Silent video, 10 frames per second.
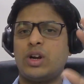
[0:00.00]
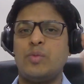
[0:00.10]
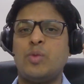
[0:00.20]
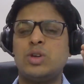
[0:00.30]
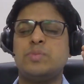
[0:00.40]
Now,
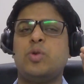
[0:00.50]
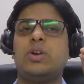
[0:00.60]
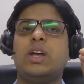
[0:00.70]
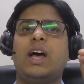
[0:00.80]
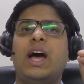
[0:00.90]
board's
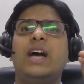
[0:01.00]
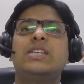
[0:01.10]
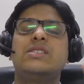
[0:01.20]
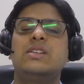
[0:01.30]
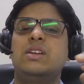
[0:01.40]
report
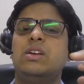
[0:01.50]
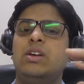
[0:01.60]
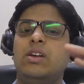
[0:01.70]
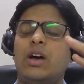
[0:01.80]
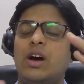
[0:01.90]
has
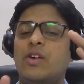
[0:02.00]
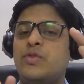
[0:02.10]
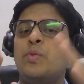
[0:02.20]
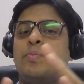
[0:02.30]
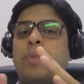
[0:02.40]
a
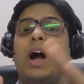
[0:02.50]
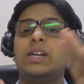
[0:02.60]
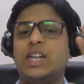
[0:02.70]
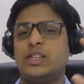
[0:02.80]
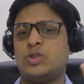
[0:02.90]
few parts
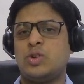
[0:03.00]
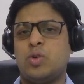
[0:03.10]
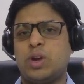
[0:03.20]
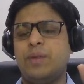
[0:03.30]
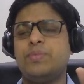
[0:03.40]
that you should know.
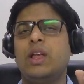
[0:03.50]
Okay.